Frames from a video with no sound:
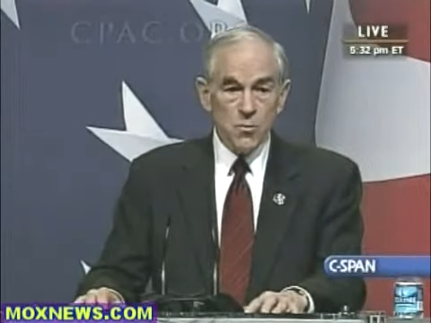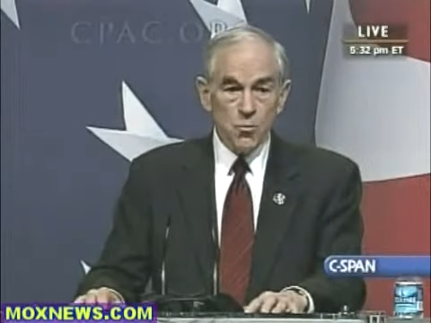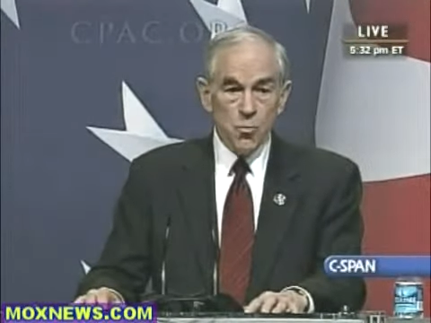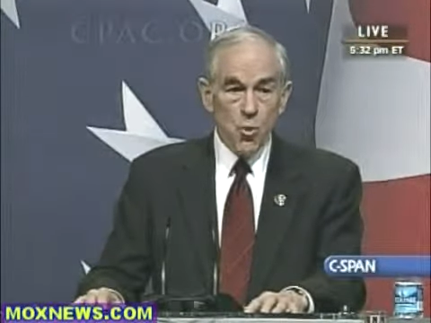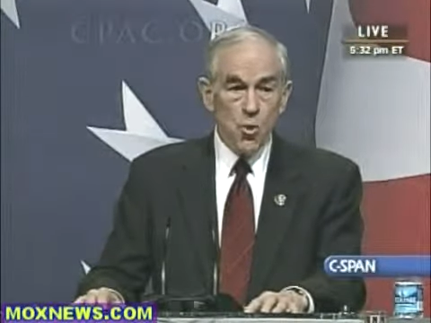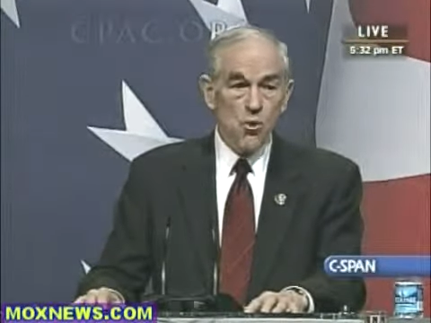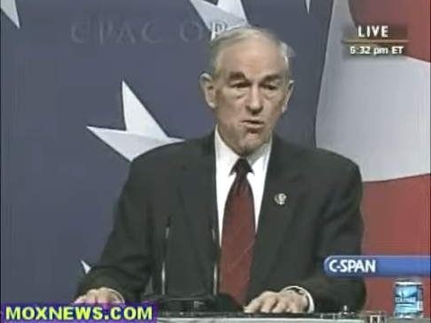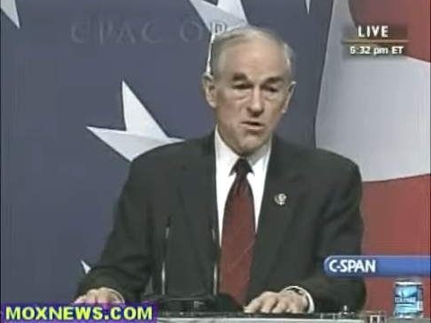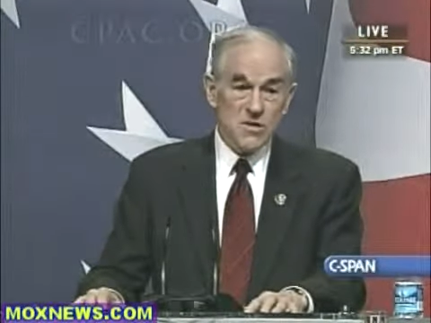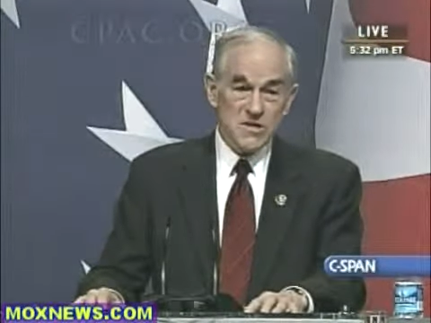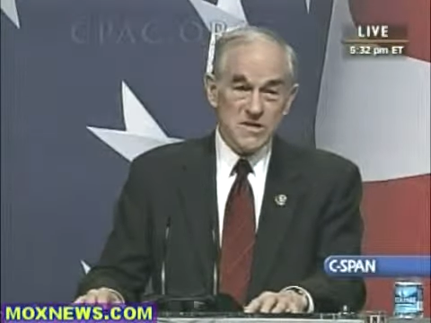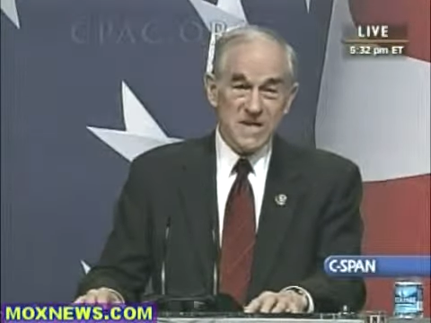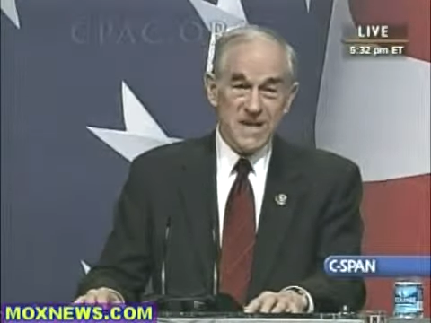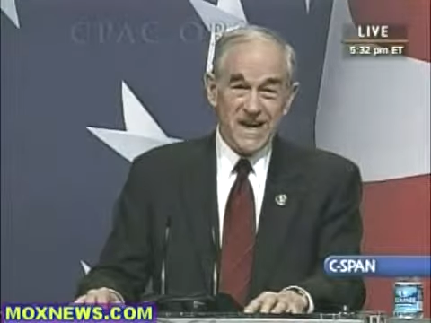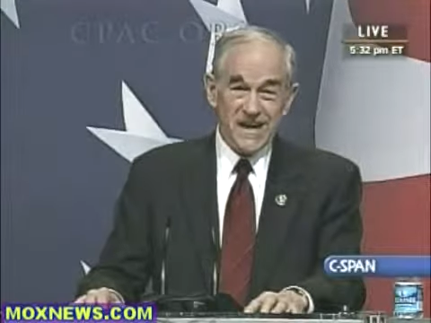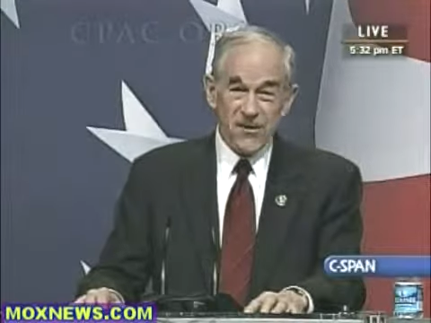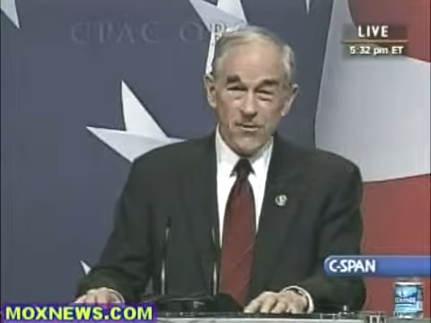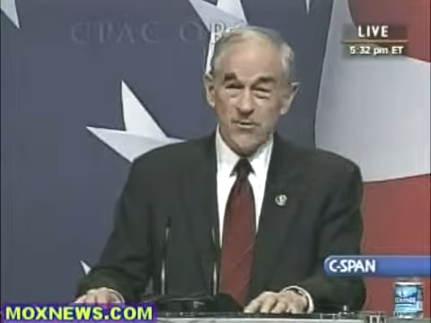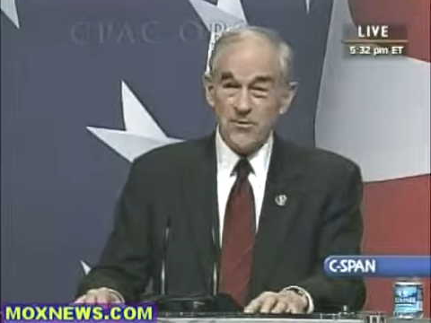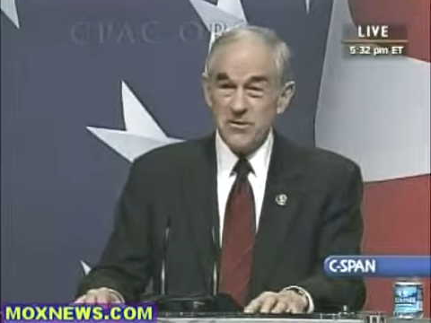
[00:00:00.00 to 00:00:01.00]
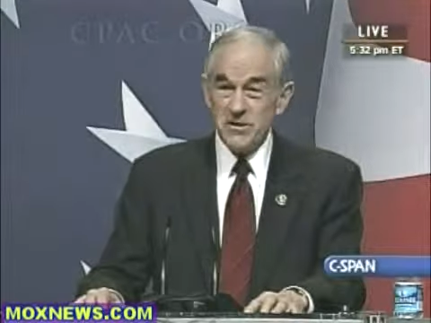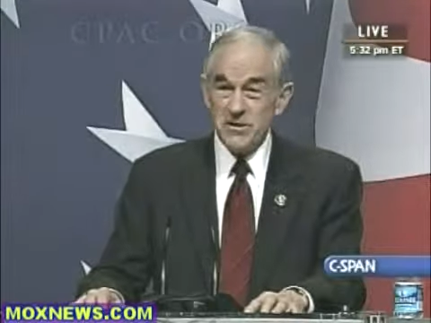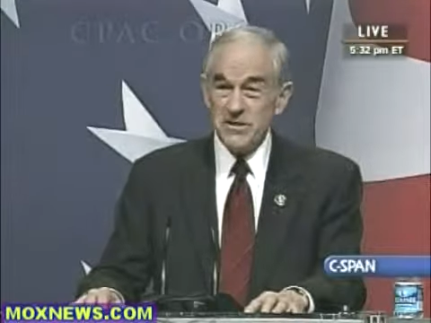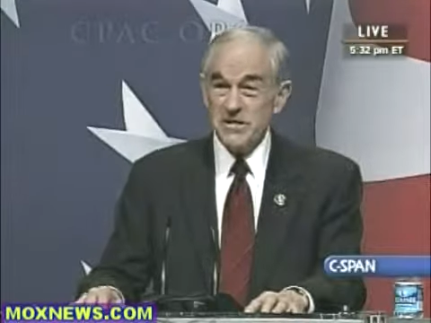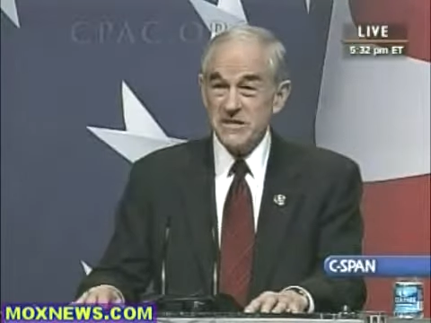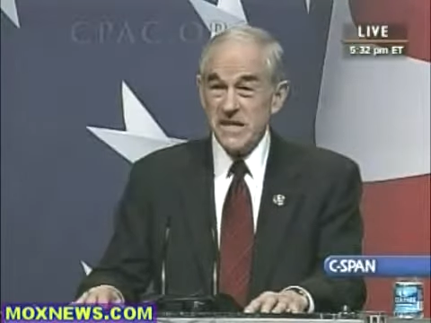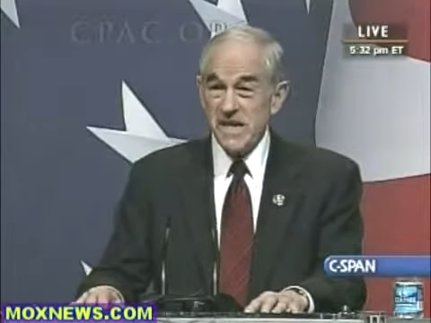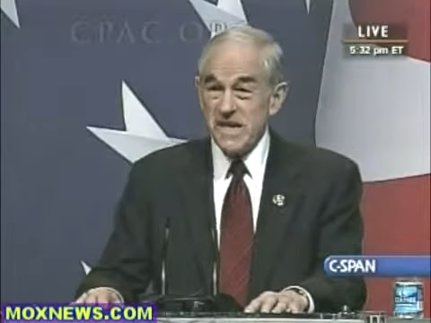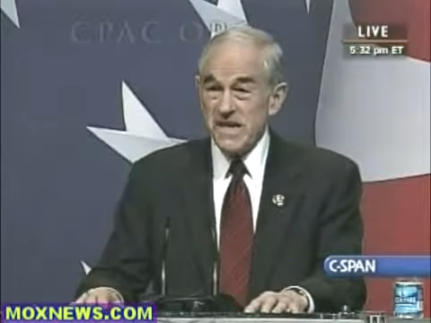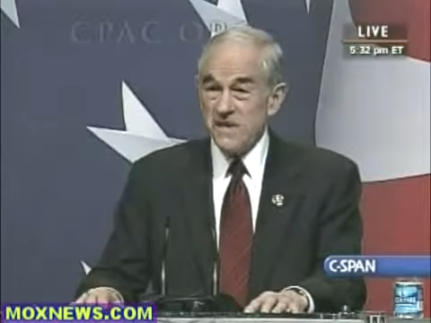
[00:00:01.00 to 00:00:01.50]
war is the health of the
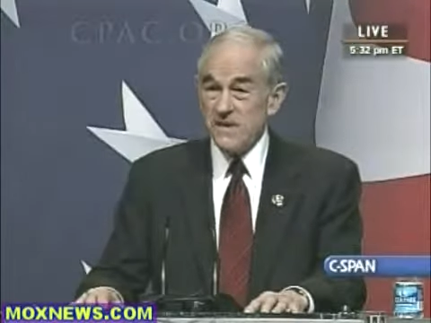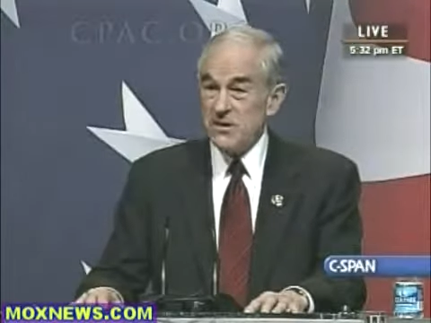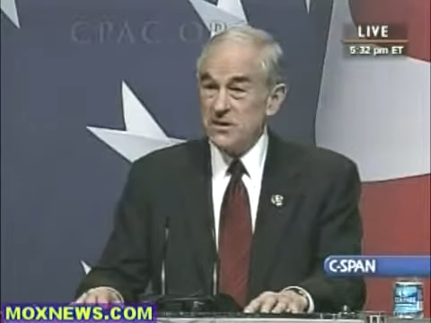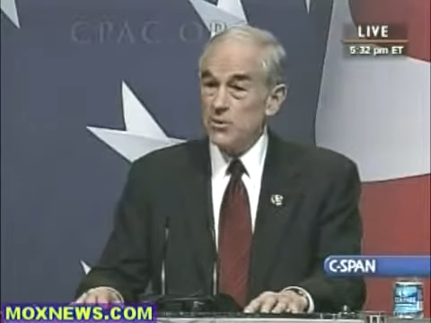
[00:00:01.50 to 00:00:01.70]
state.